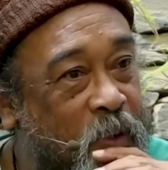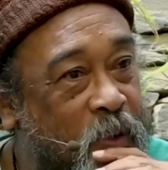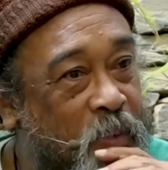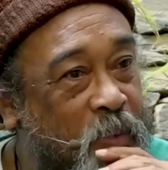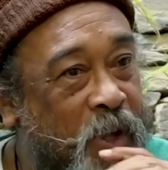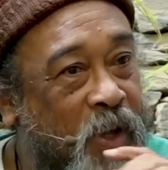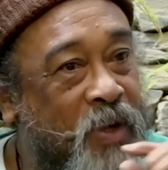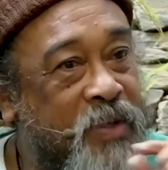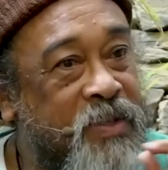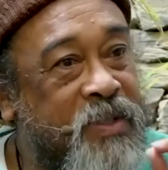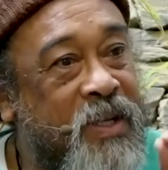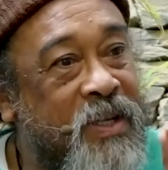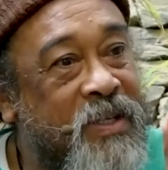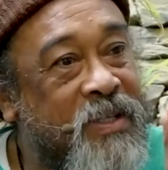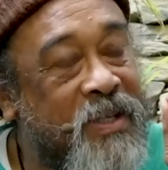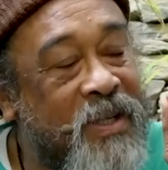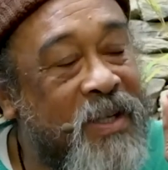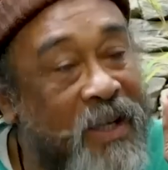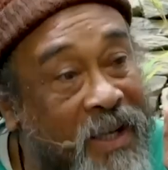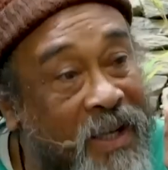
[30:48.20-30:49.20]
because
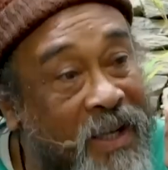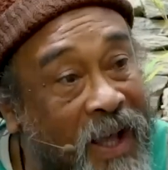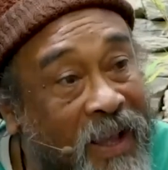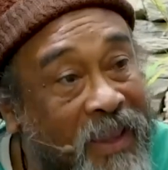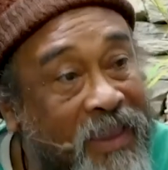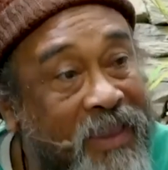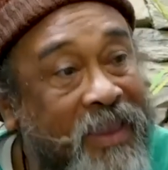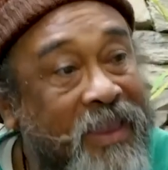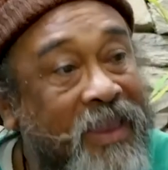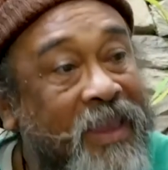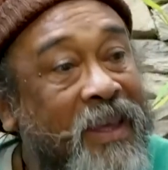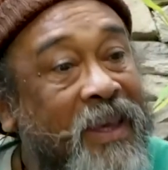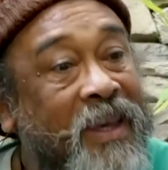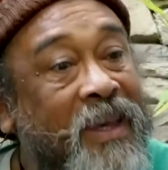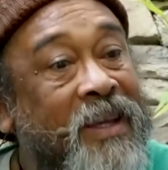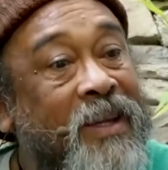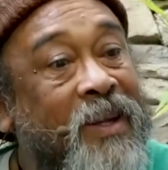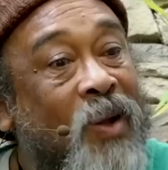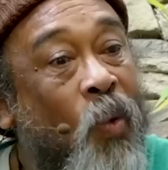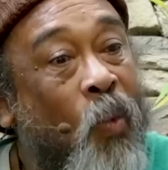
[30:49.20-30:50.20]
there's nothing
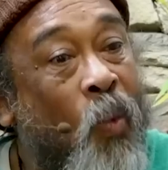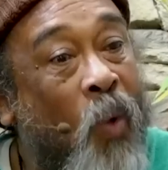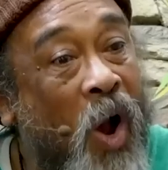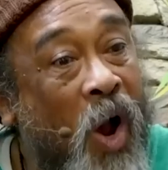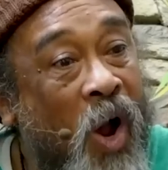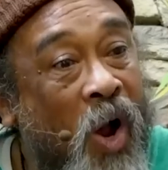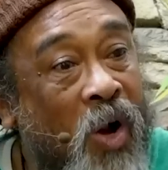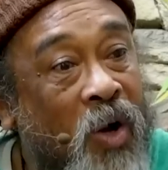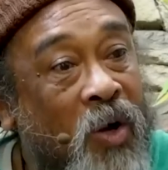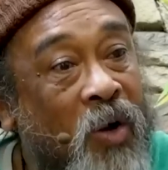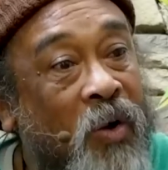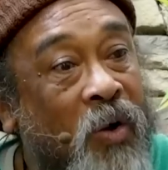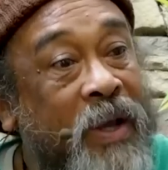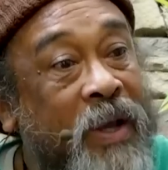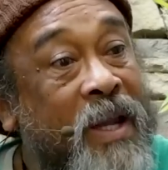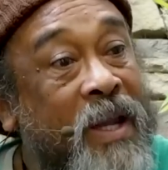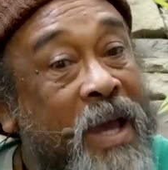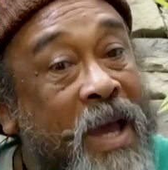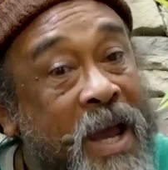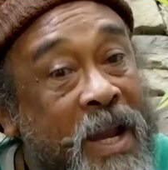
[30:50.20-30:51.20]
in the world or
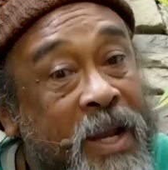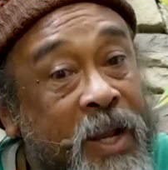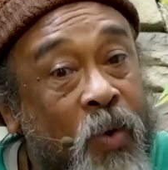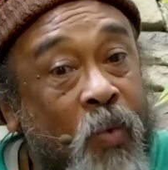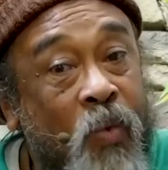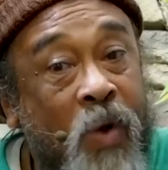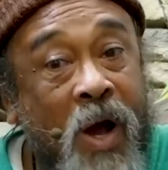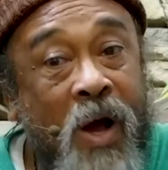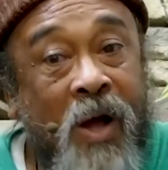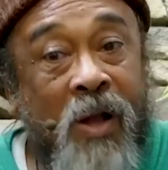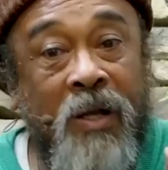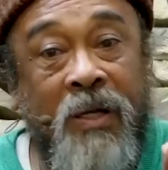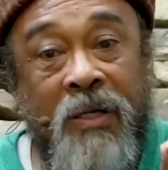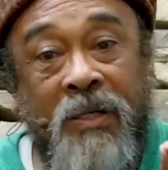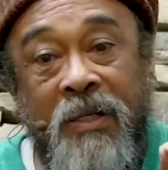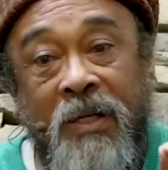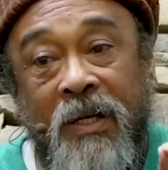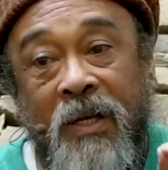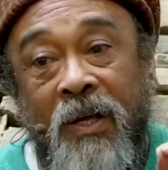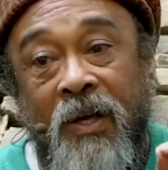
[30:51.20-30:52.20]
in any
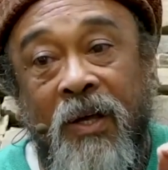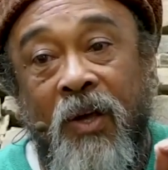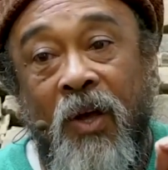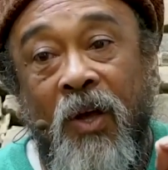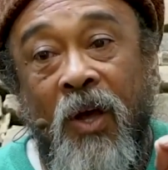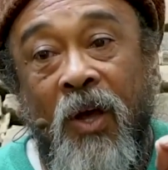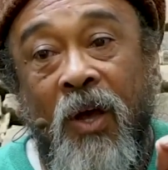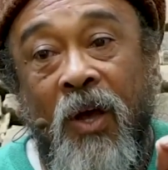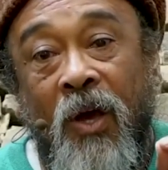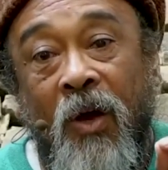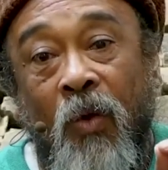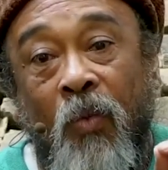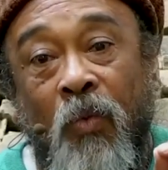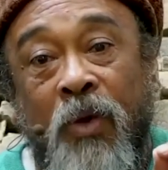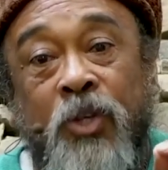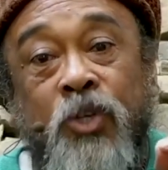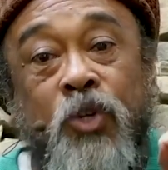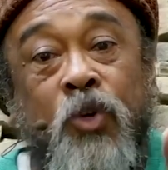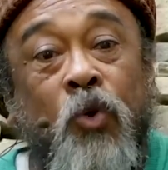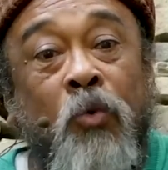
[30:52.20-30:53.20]
world
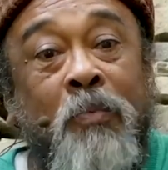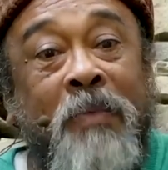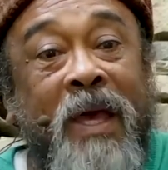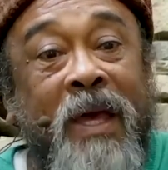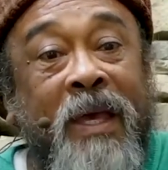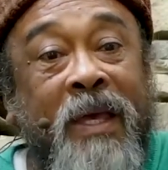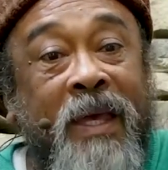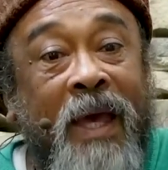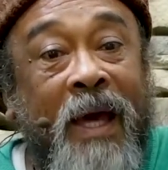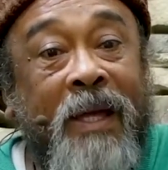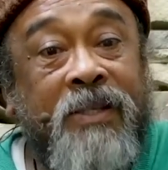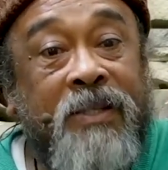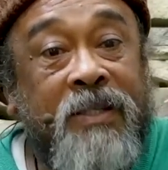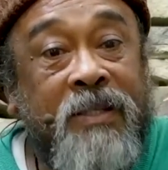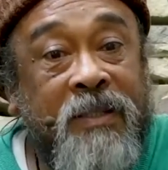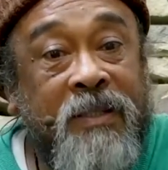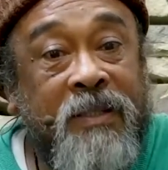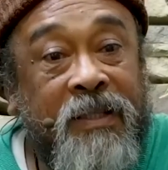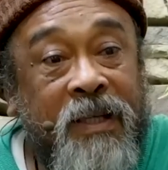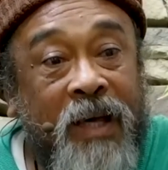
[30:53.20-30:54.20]
which you may
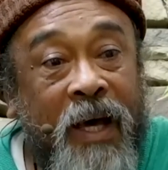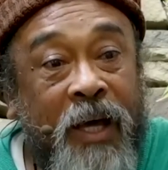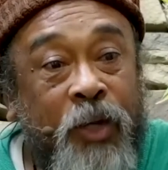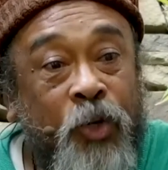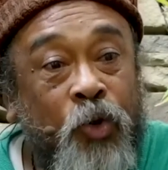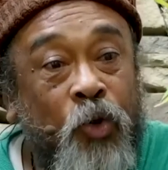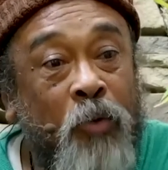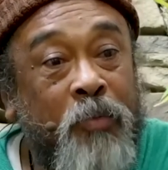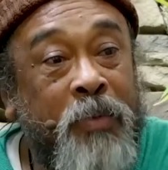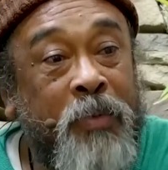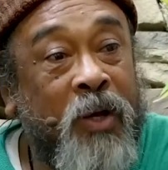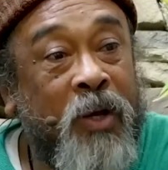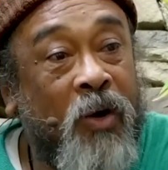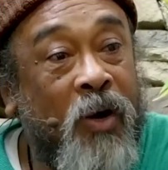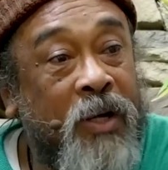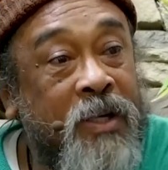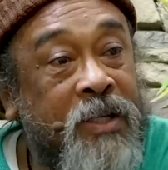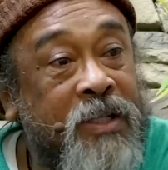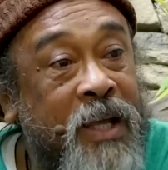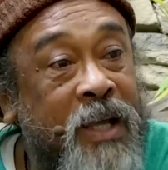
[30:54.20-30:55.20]
get and you'll be
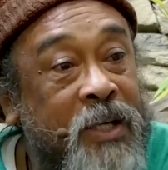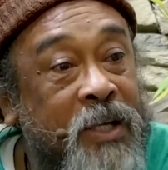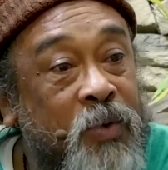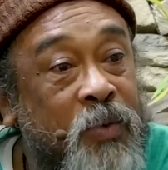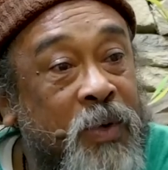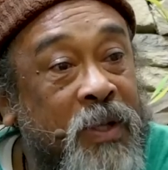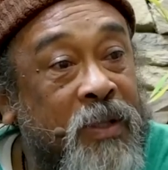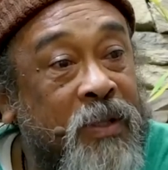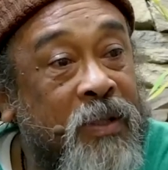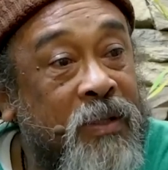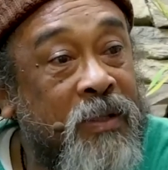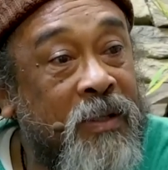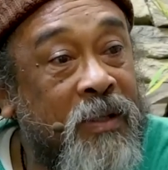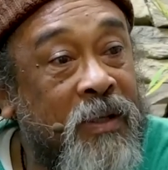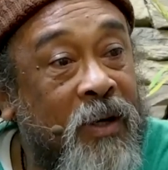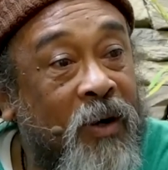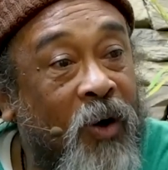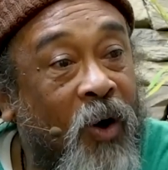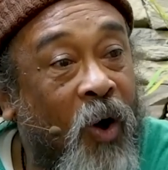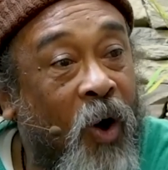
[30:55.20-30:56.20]
content with
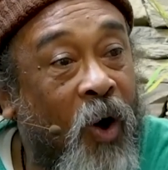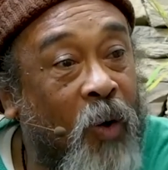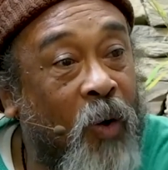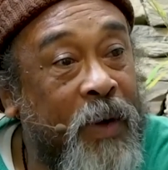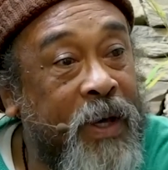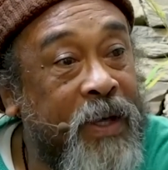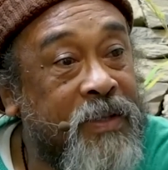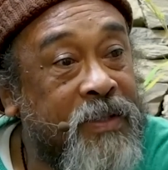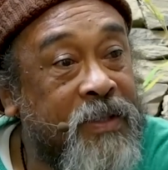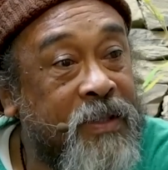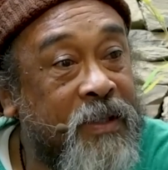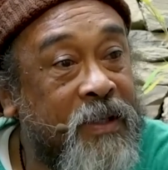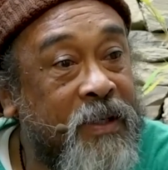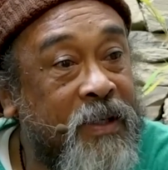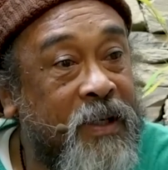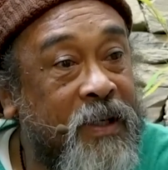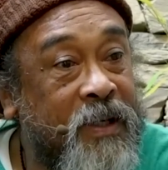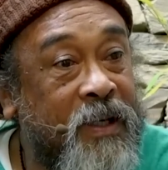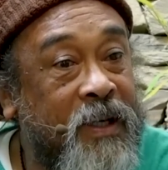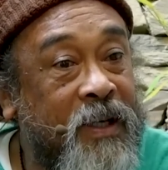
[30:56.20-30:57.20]
always,
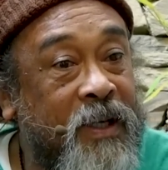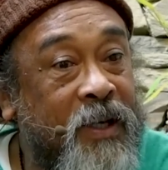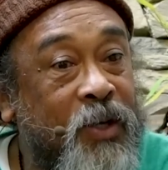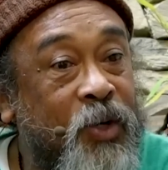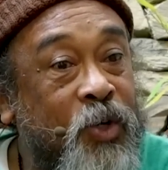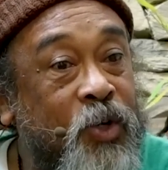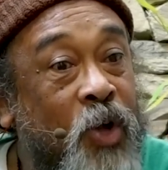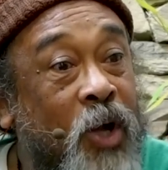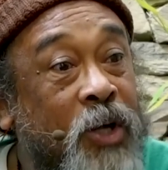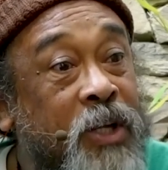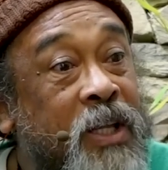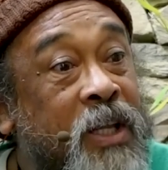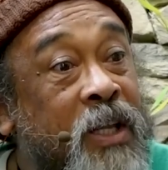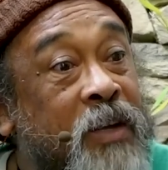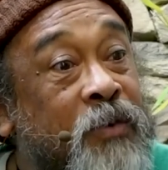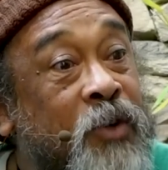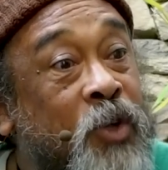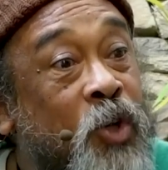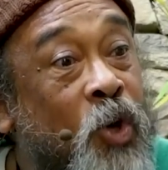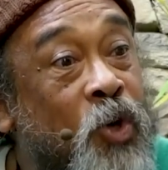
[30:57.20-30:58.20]
not
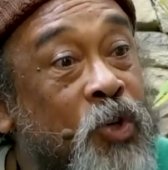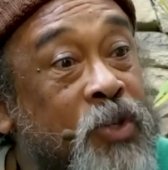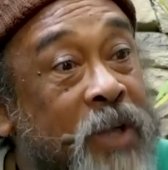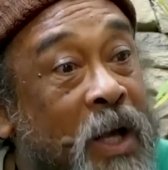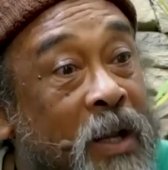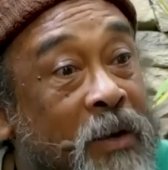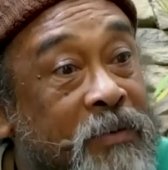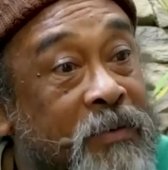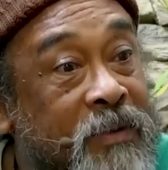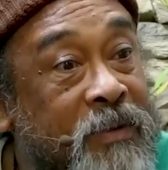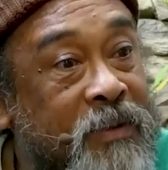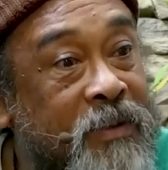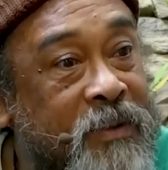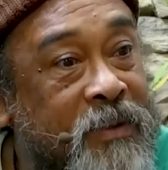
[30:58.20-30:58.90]
even yourself.